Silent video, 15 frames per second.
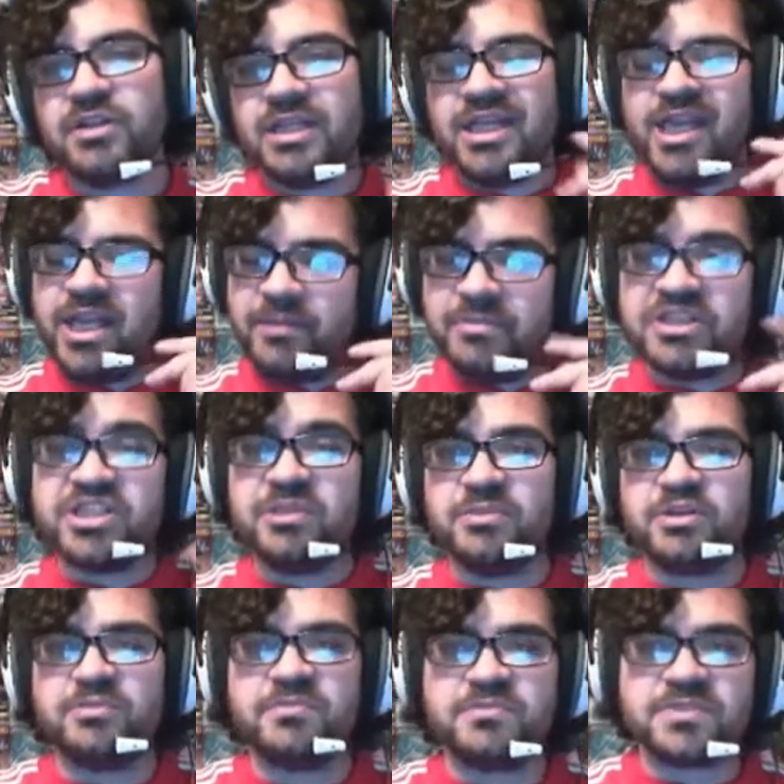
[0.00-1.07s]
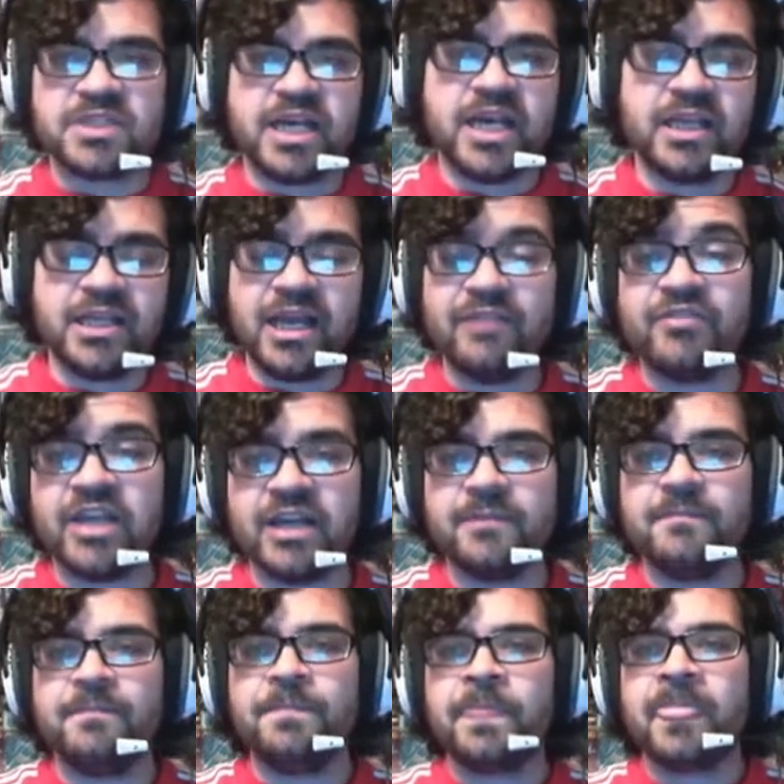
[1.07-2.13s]
it immediately becomes live again.
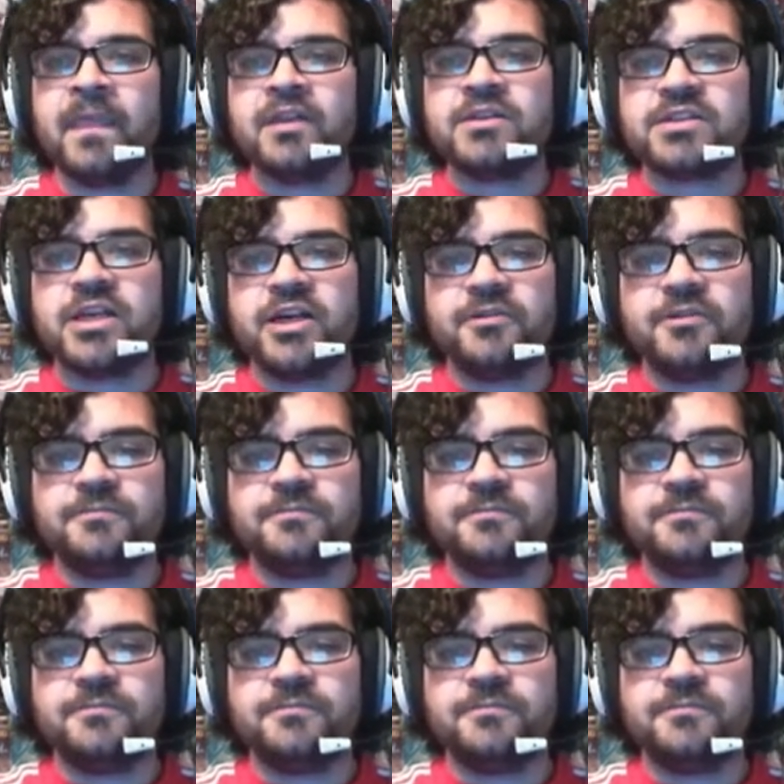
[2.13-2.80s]
So